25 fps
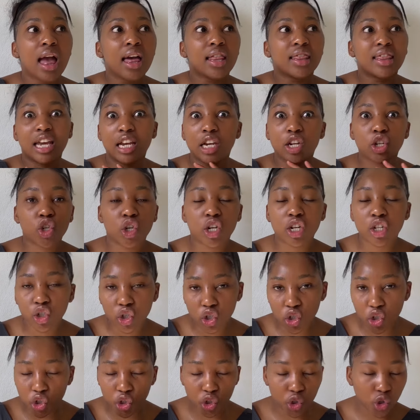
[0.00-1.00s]
they're literally
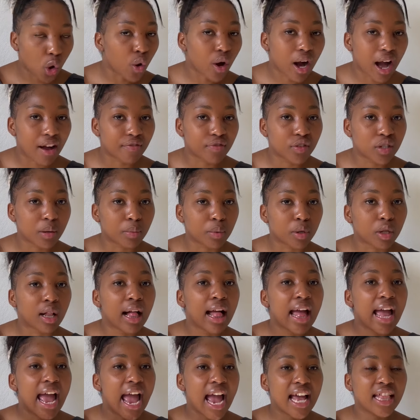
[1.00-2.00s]
just so comfortable
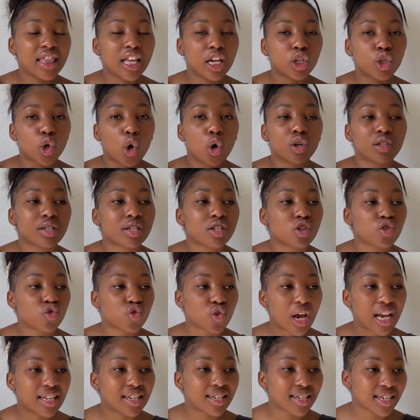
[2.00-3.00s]
and they don't
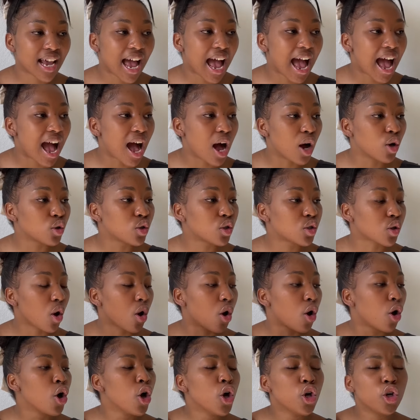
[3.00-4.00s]
stretch out or,